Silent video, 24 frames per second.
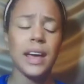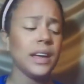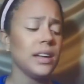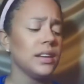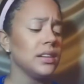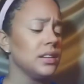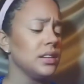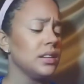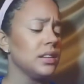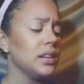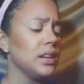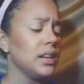
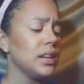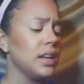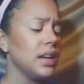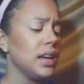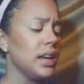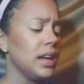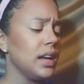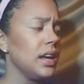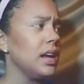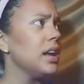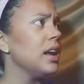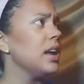and
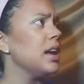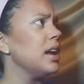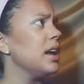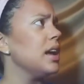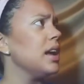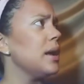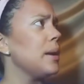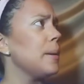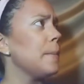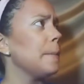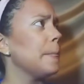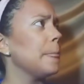
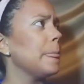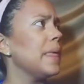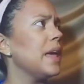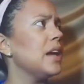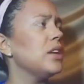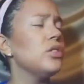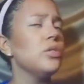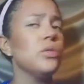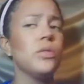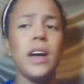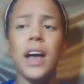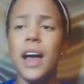
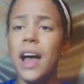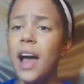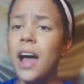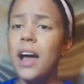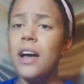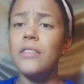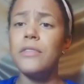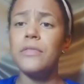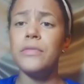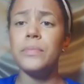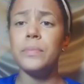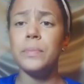you
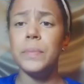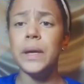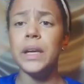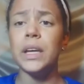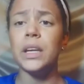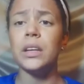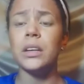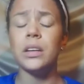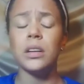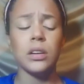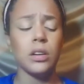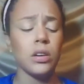have
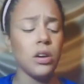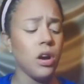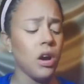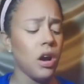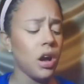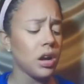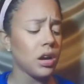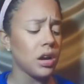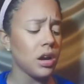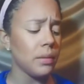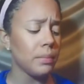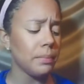been
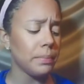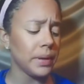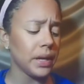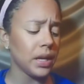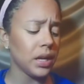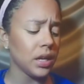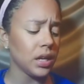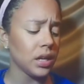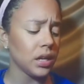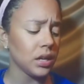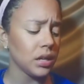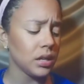caught up
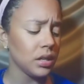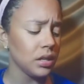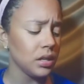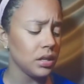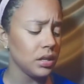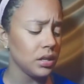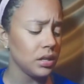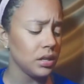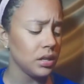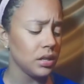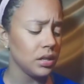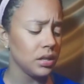in,
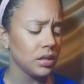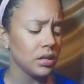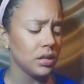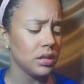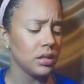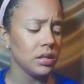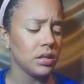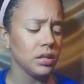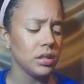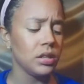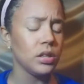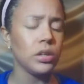
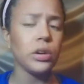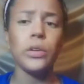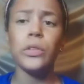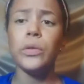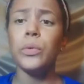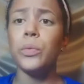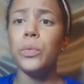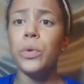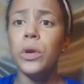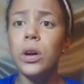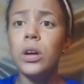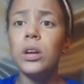you know,
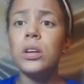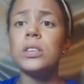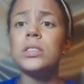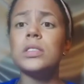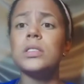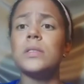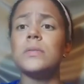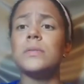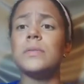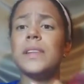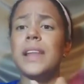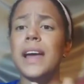the
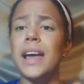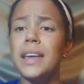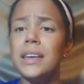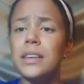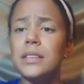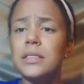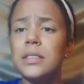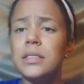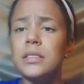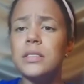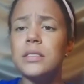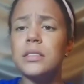worlds of
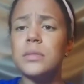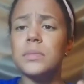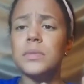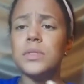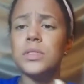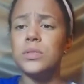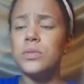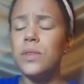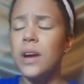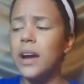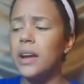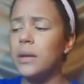likes and
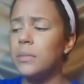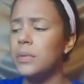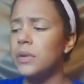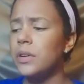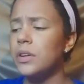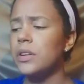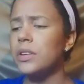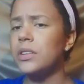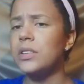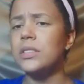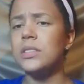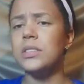
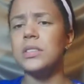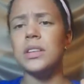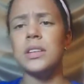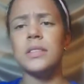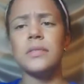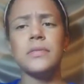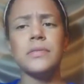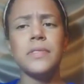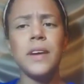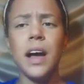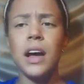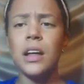subscribers
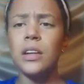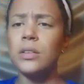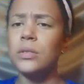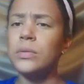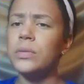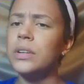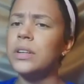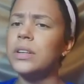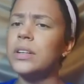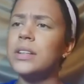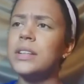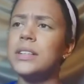and
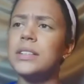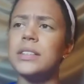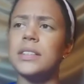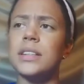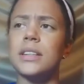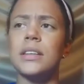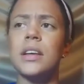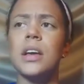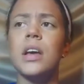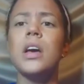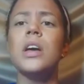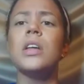followers
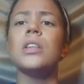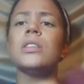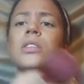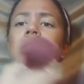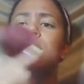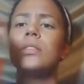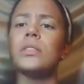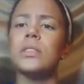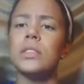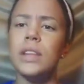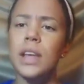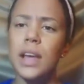and
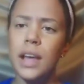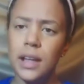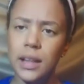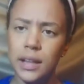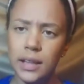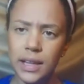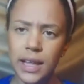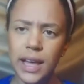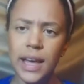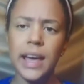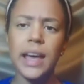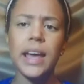
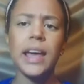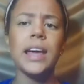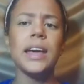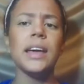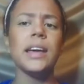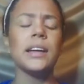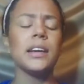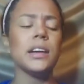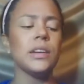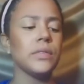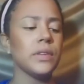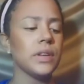
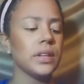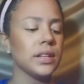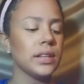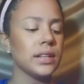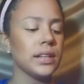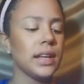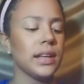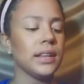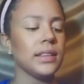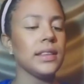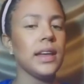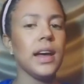LA and
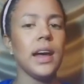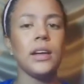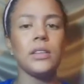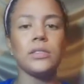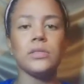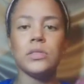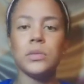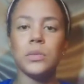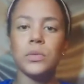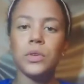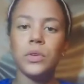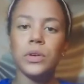everything like
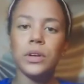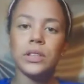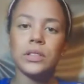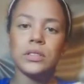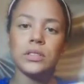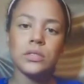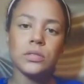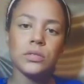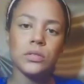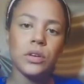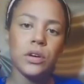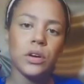that. So I'm
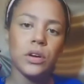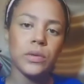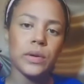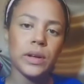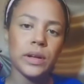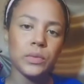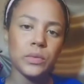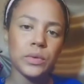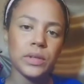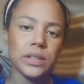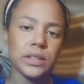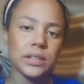going to go
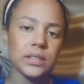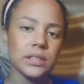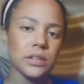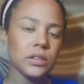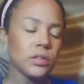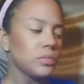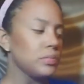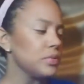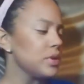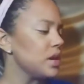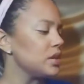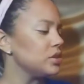in with this
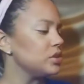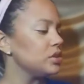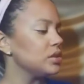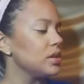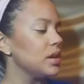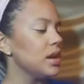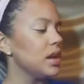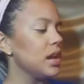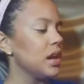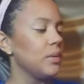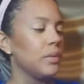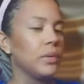little brush.
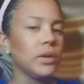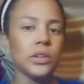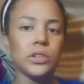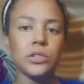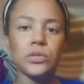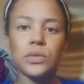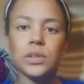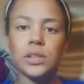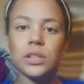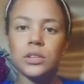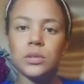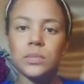We're going
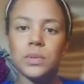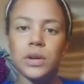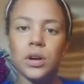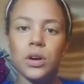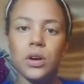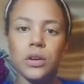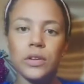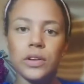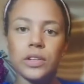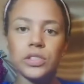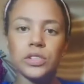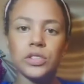to do a little bit
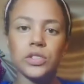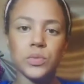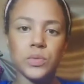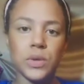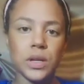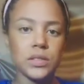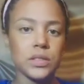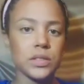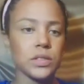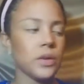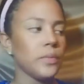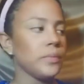of orange as
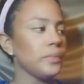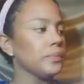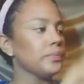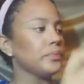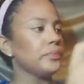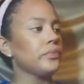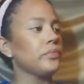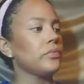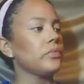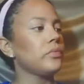well. So